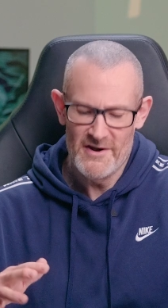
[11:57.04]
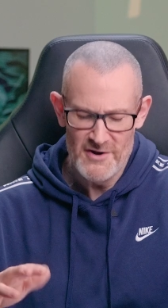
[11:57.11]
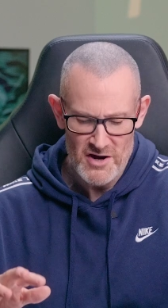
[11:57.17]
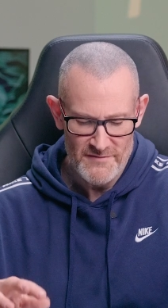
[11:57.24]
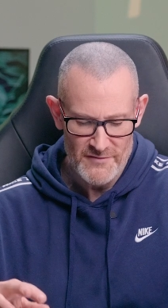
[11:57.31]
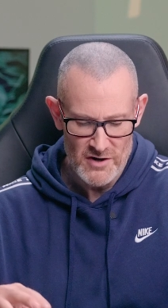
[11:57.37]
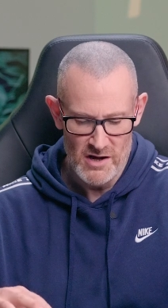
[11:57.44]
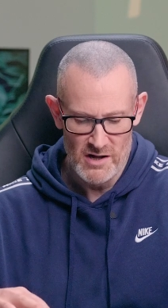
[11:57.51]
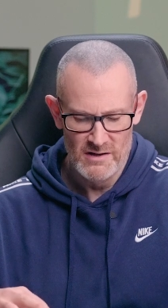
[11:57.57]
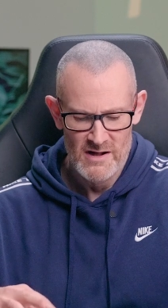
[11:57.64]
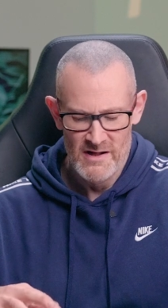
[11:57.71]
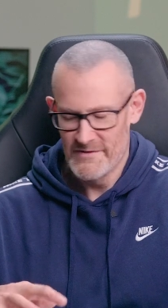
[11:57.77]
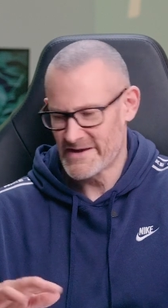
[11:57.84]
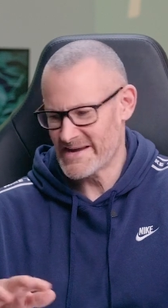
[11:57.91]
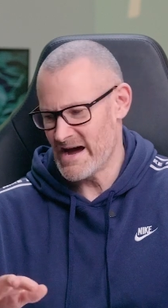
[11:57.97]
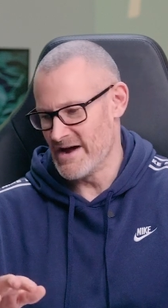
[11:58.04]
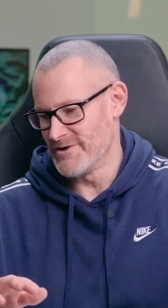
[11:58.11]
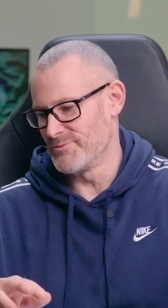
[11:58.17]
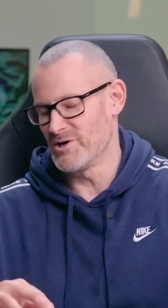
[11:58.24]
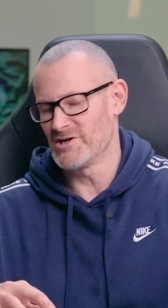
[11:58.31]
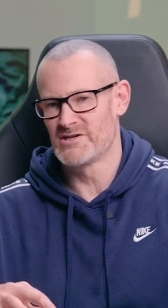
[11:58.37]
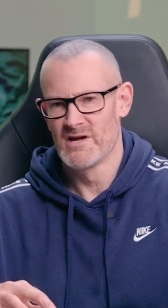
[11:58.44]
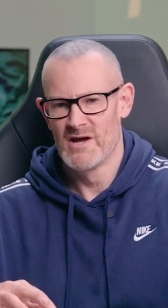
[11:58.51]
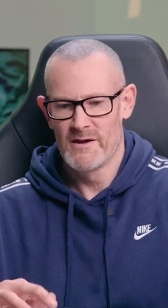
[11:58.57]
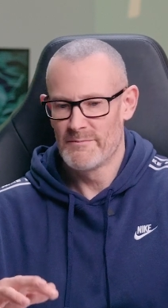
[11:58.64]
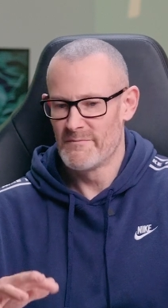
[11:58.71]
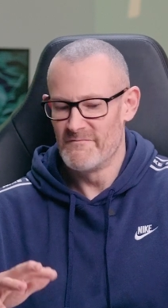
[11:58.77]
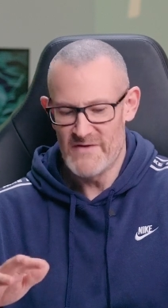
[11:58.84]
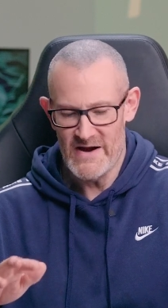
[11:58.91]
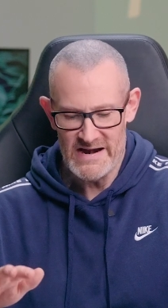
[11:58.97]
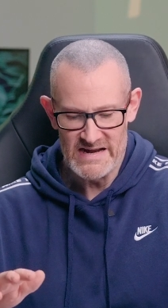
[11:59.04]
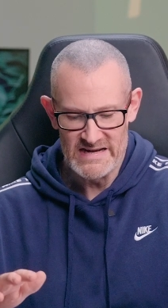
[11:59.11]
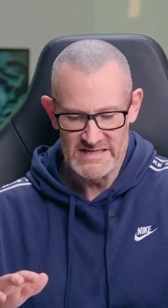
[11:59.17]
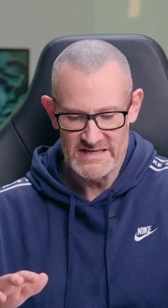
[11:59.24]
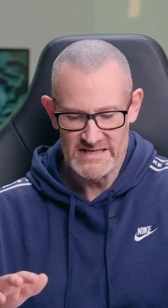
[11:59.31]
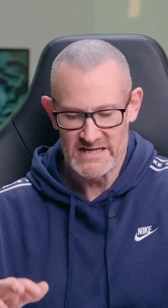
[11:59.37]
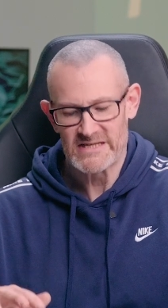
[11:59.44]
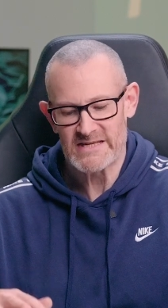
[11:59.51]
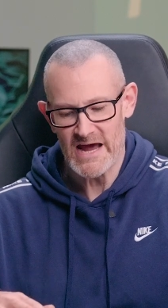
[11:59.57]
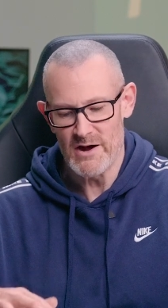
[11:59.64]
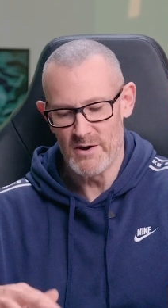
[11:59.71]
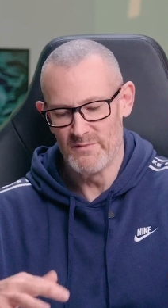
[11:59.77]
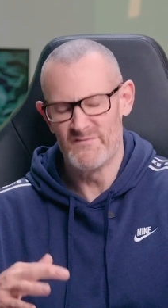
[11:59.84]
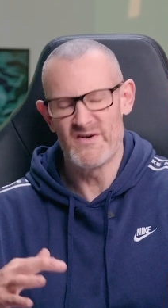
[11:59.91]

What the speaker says: And overall, the card was very easy to set up,